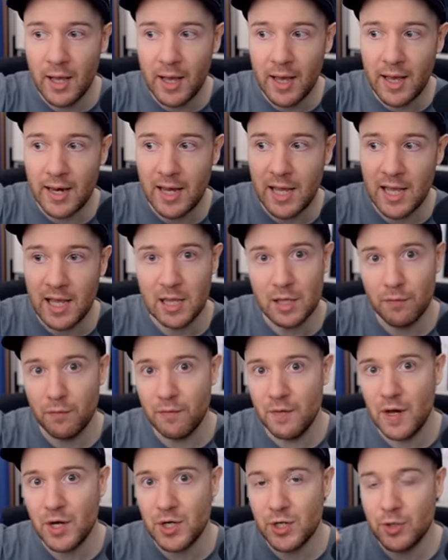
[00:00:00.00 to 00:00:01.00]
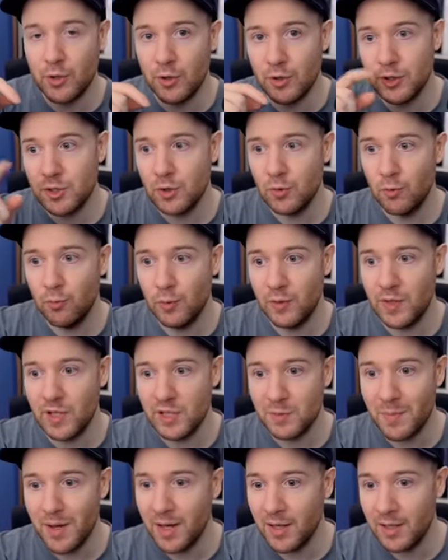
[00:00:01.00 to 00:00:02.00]
and hitting the finesse shots with
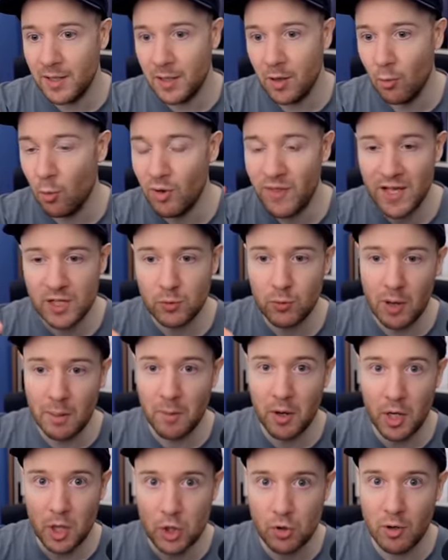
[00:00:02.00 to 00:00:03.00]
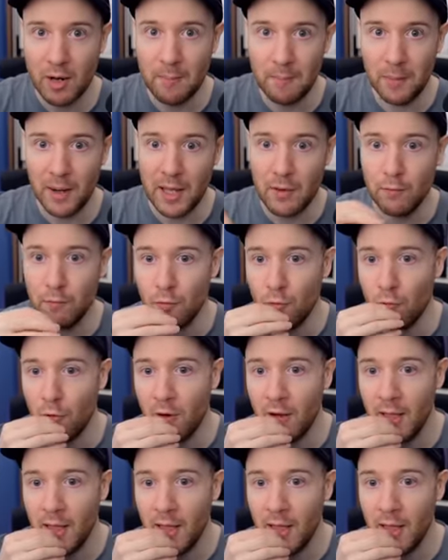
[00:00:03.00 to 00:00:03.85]
this man. Well, that's what I'm going to try and play for.